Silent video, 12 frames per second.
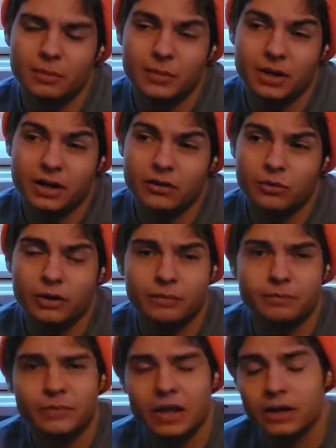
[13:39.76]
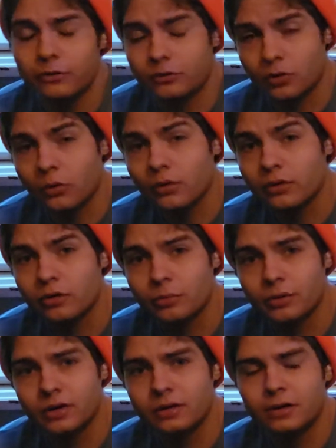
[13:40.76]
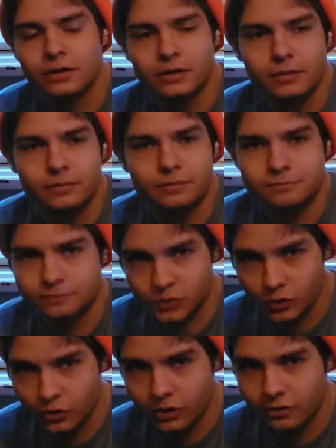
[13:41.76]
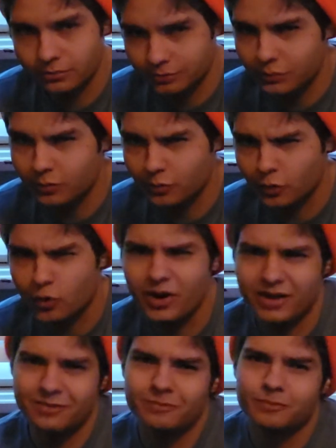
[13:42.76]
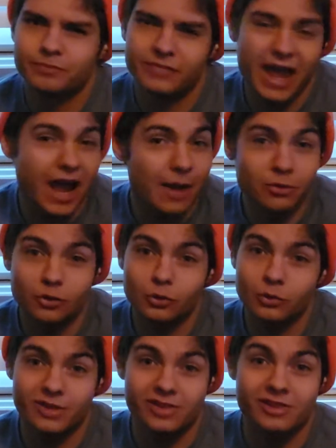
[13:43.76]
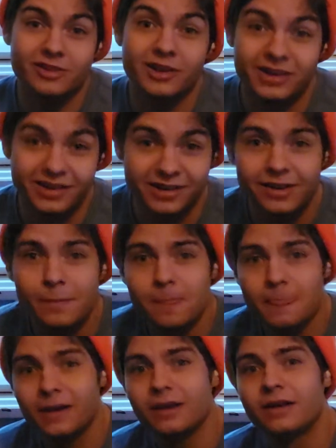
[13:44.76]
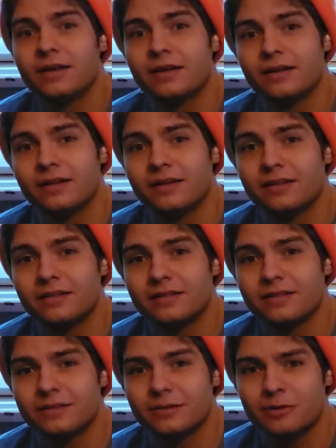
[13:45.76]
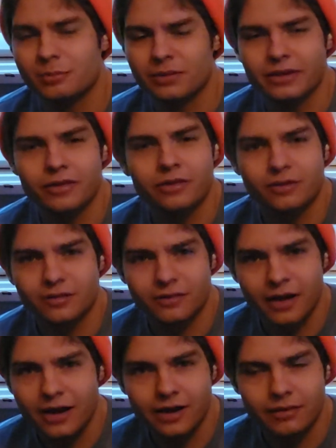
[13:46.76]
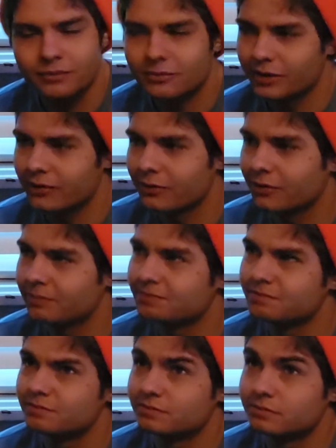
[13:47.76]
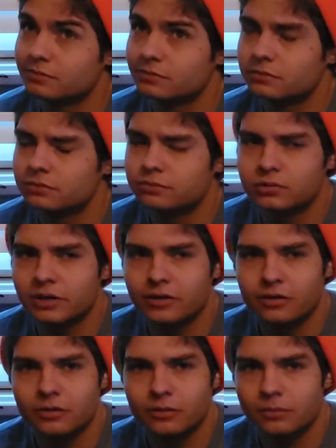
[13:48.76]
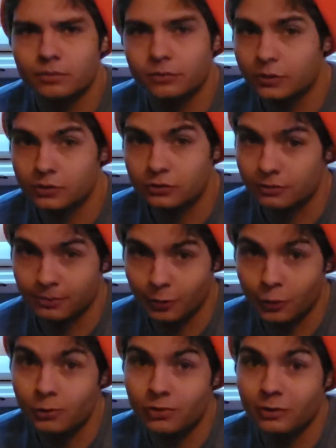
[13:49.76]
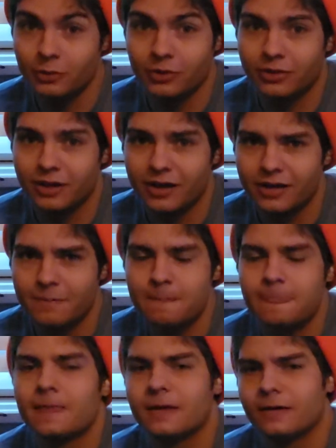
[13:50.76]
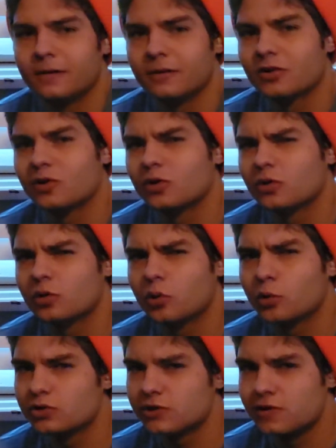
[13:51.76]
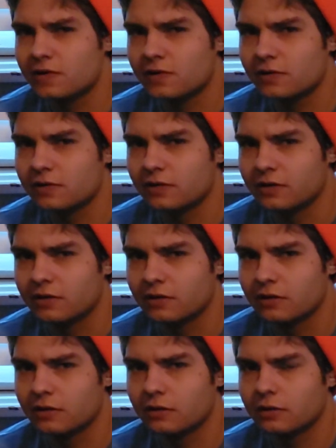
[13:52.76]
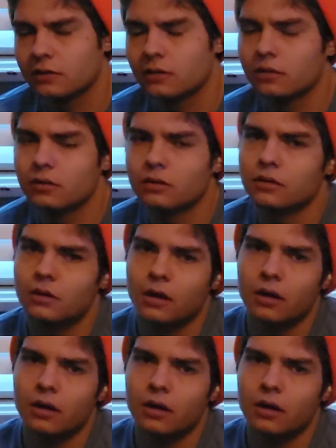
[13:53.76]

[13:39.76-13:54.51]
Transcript: Either way, I never told you this, but you look great. Absolutely stunning. In this place, time, whatever place, you're just oozing with gorgeousness.